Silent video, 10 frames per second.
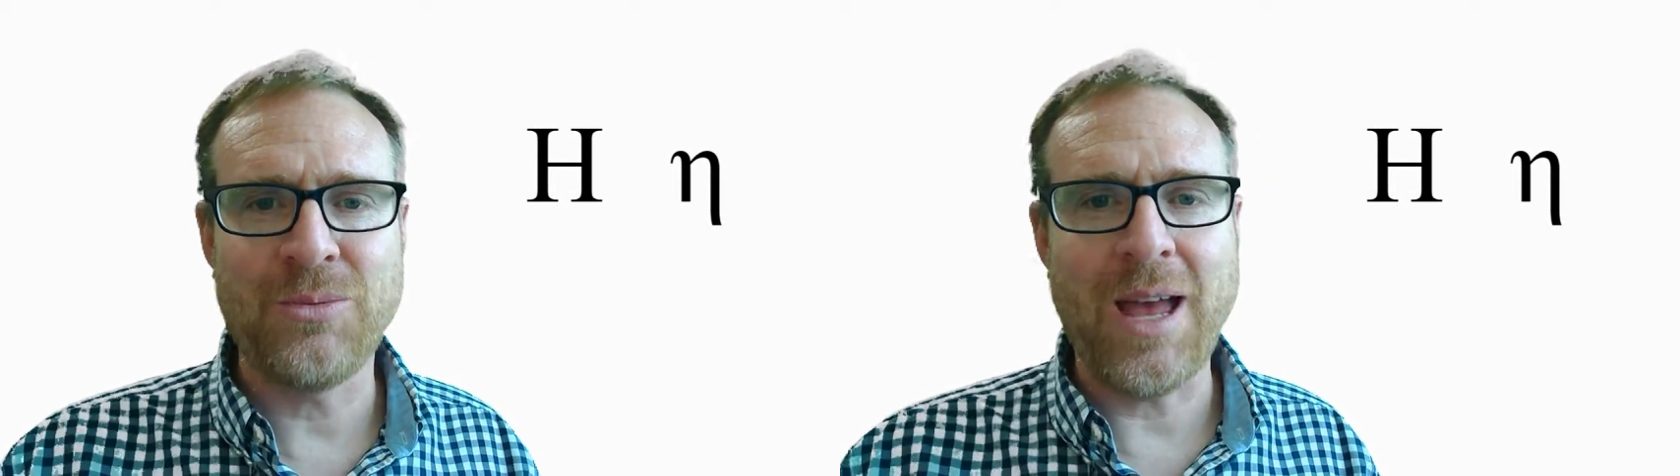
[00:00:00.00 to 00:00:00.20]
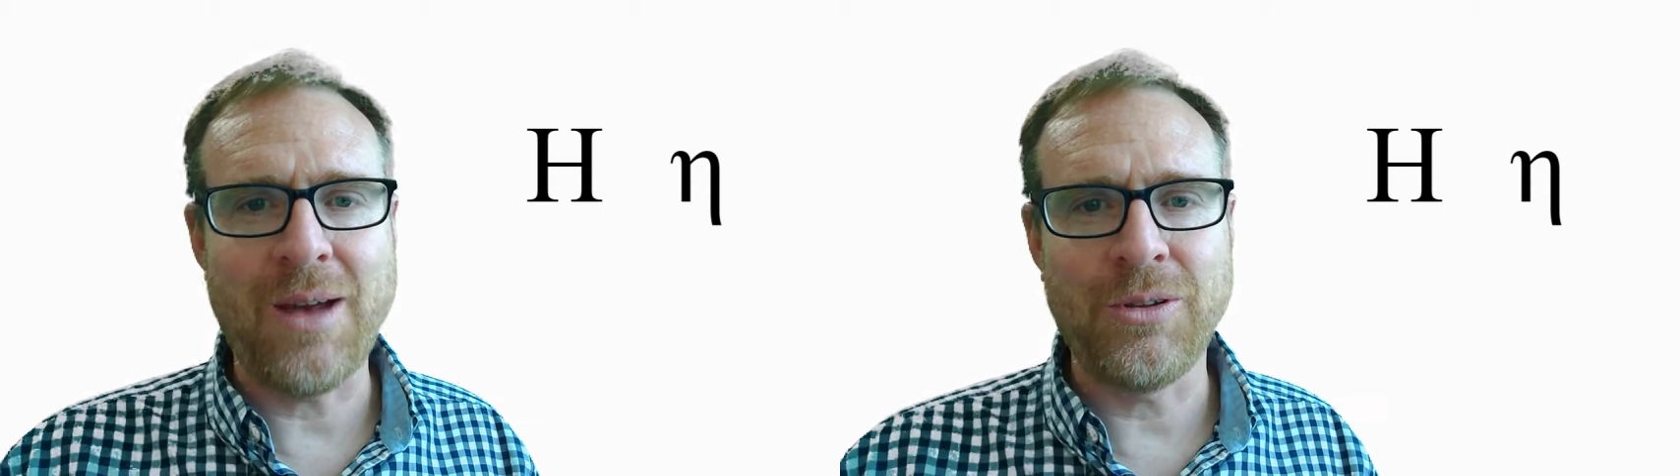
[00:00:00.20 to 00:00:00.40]

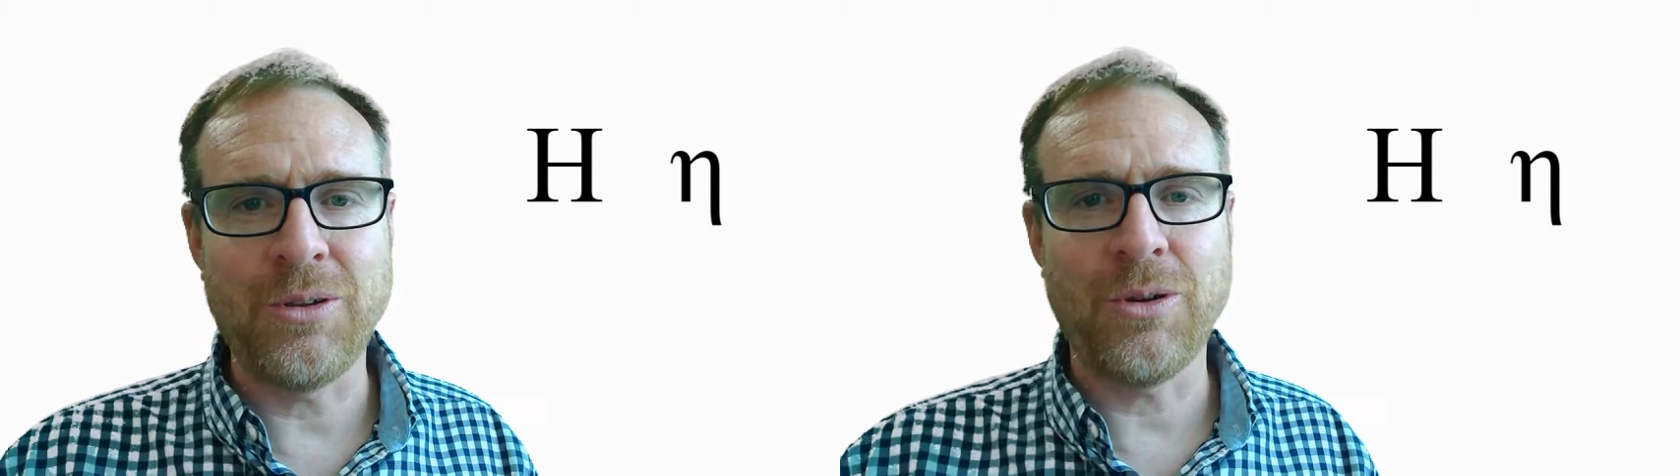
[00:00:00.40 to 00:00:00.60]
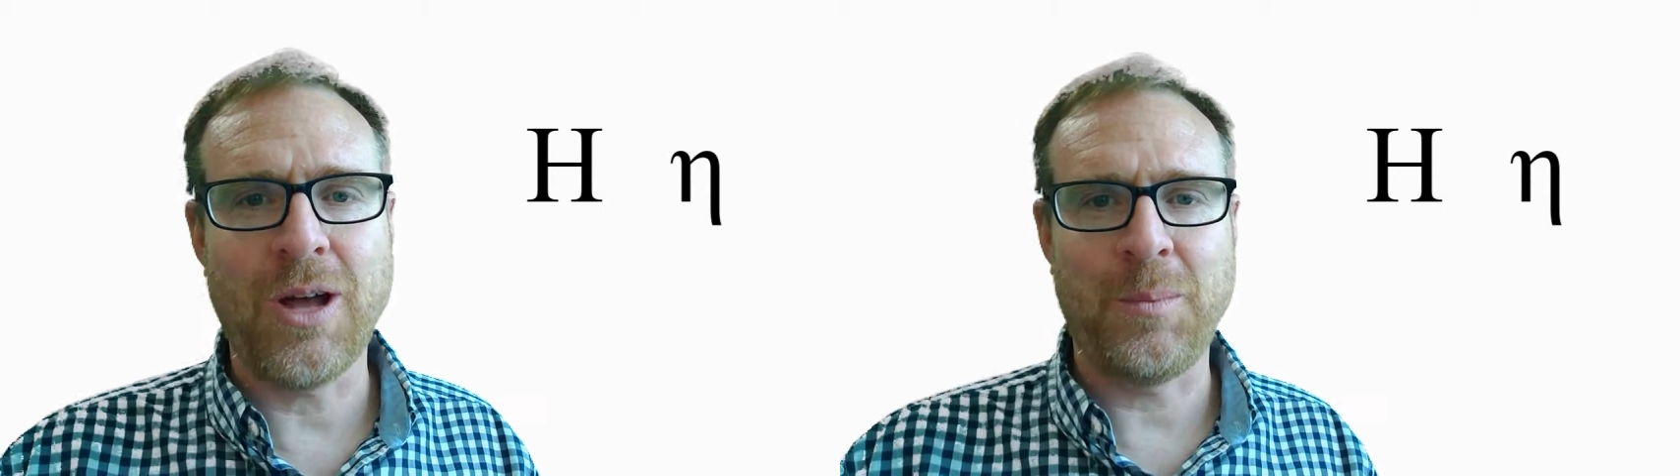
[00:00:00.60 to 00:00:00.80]
we have a
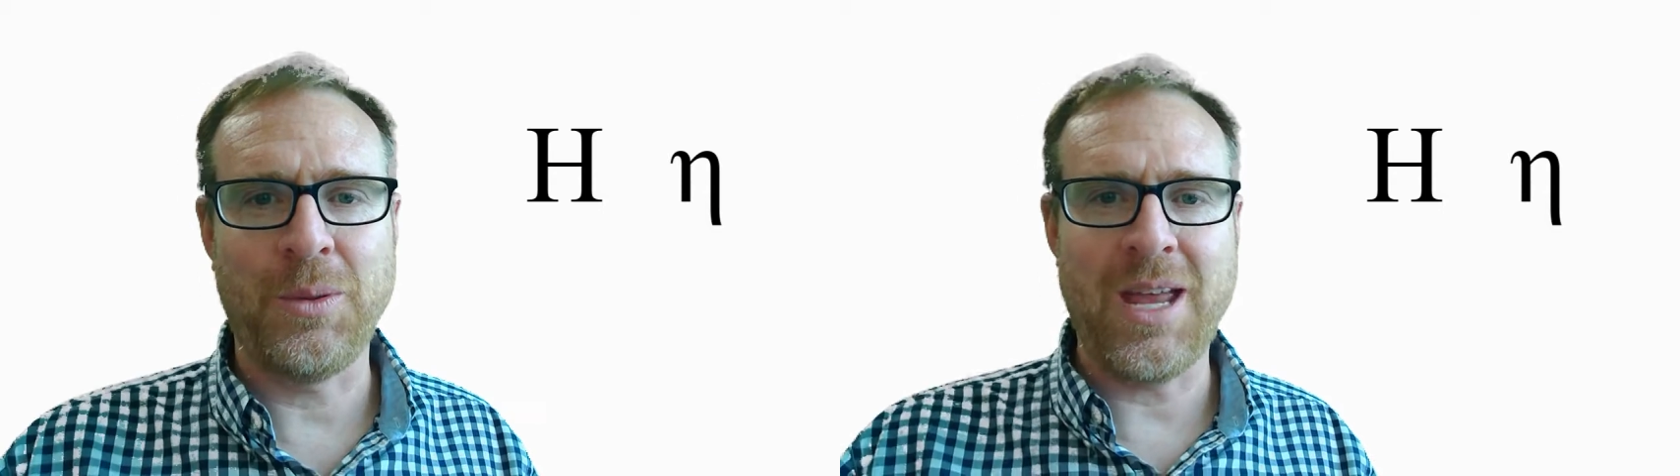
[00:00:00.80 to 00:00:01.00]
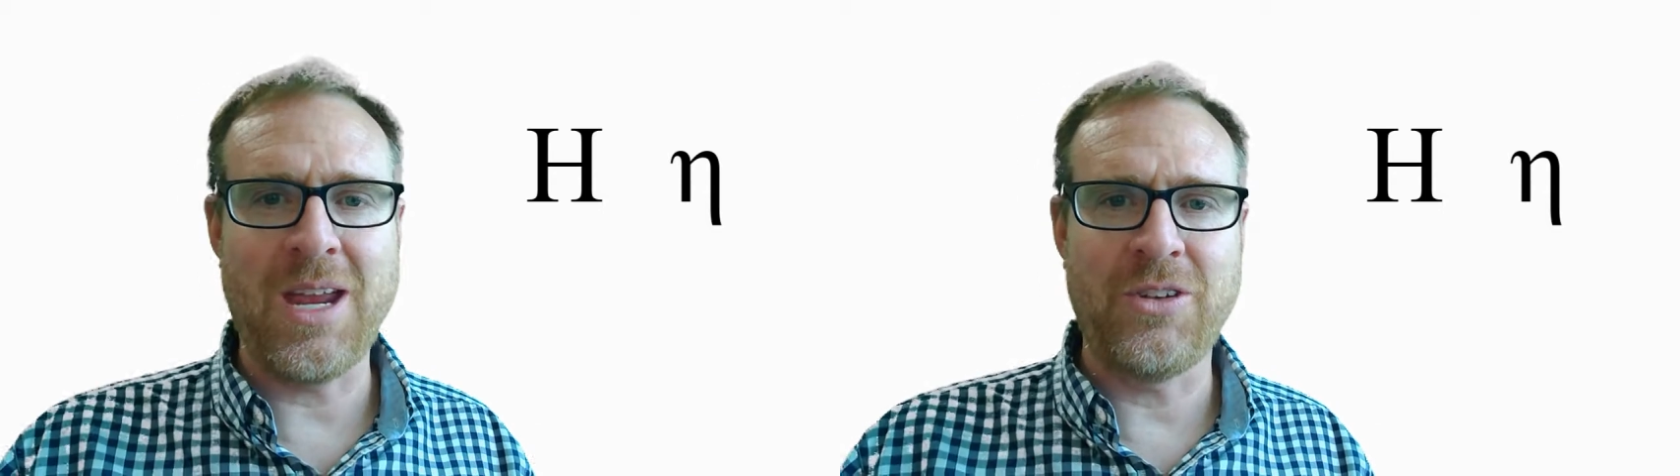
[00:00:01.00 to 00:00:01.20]
little
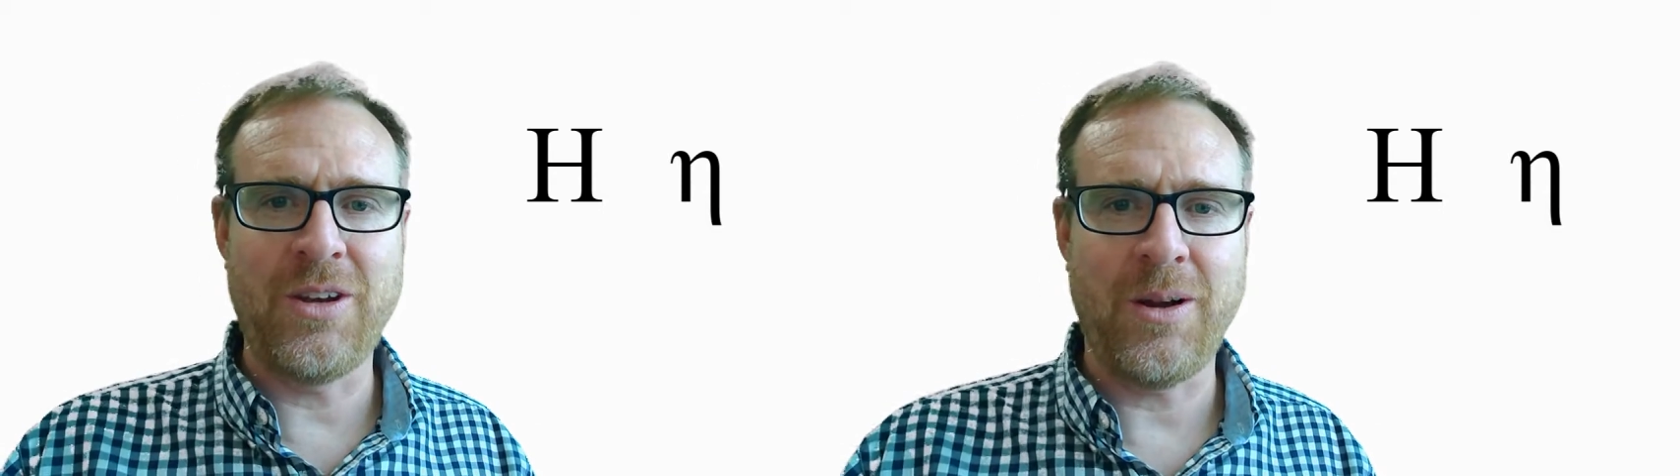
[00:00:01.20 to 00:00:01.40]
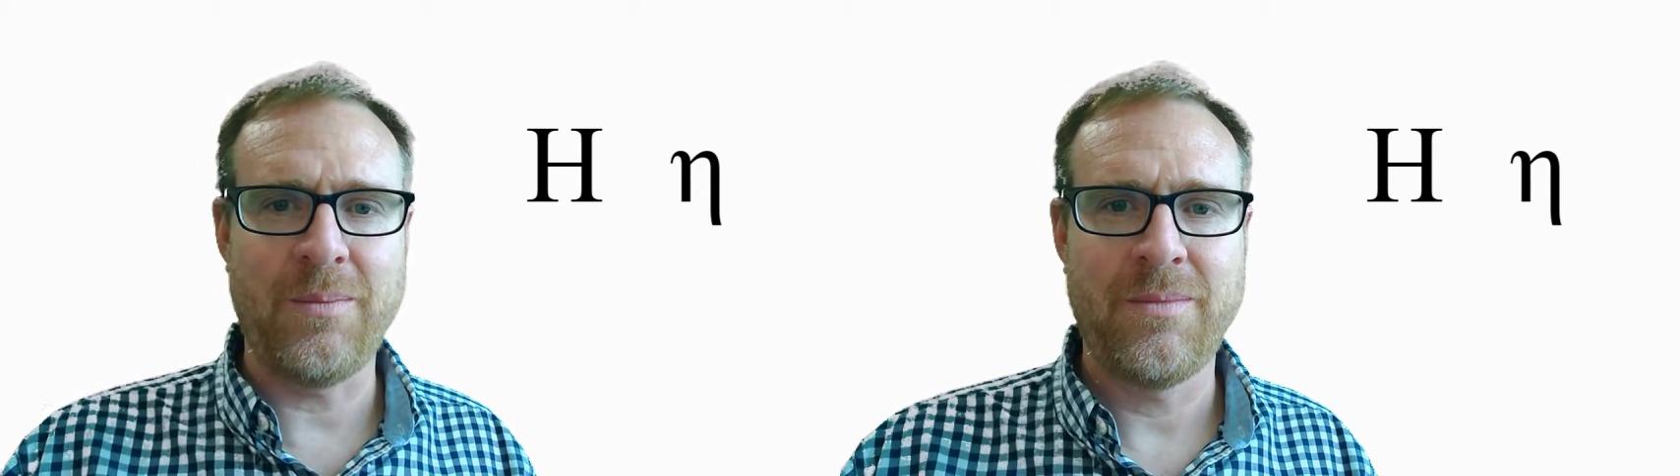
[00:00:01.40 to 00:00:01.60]
complication
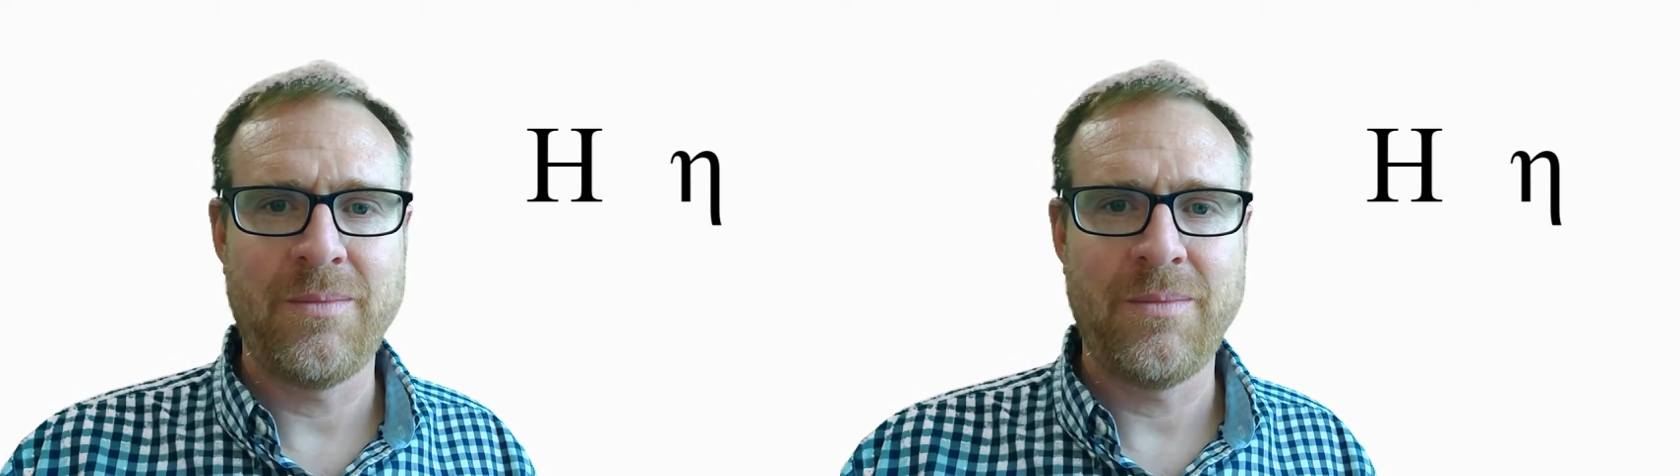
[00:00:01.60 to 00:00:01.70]
here.